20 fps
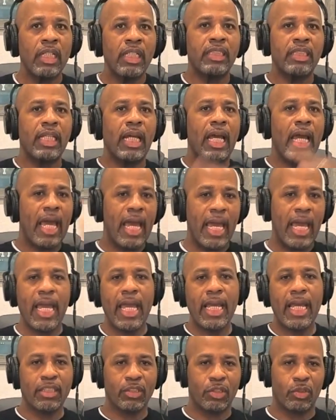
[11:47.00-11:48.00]
To
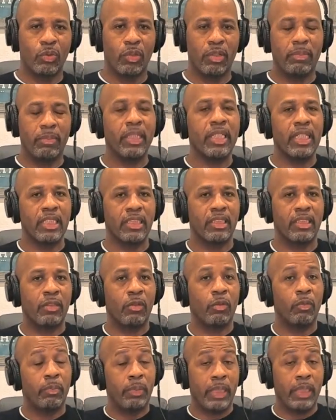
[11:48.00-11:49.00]
add to it, because
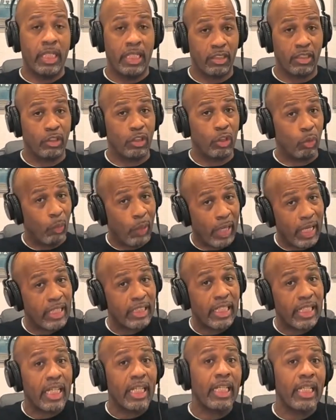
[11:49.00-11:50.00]
of the way
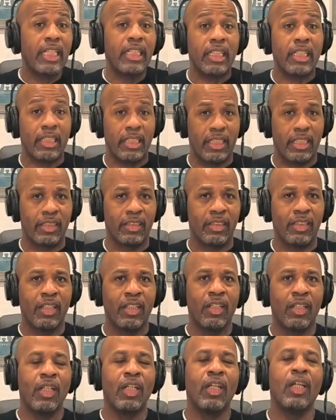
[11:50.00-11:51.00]
that they ended it,
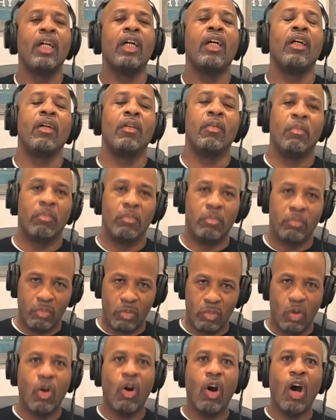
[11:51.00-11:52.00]

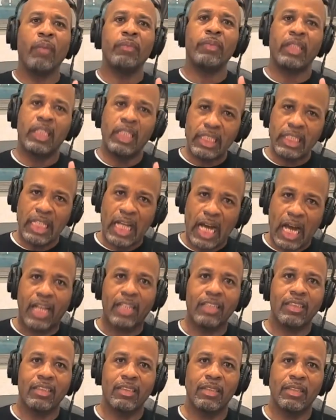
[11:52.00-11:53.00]
more often than
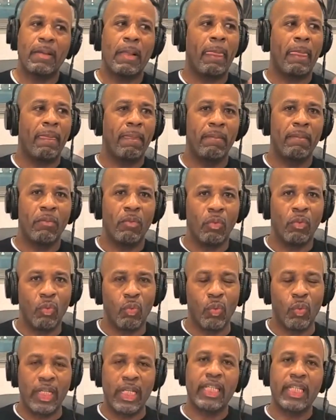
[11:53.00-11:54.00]
not,
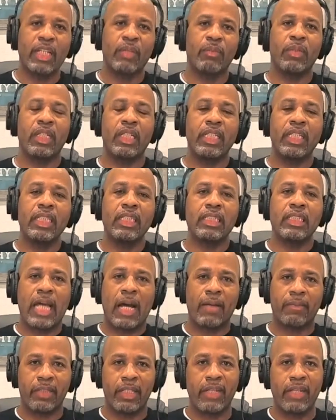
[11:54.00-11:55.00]
when they get released
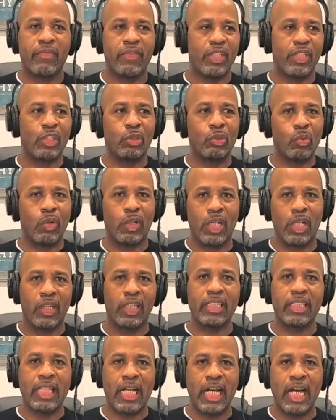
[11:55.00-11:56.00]
after they finish doing all
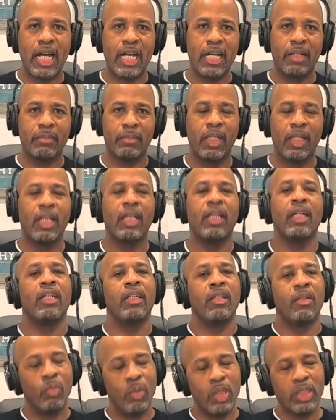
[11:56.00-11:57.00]
their time,
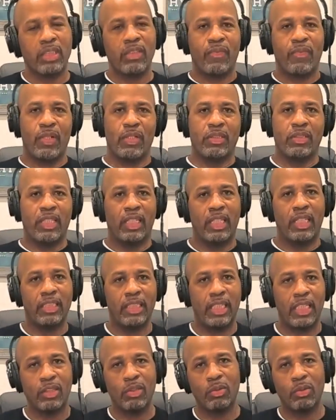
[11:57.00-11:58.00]
what's the first thing that
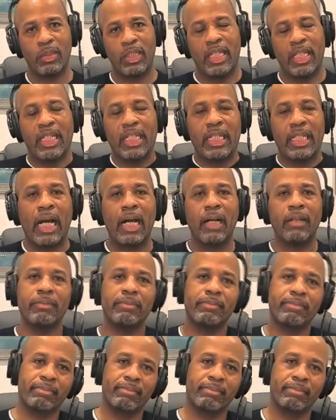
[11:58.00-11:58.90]
they do when they get out?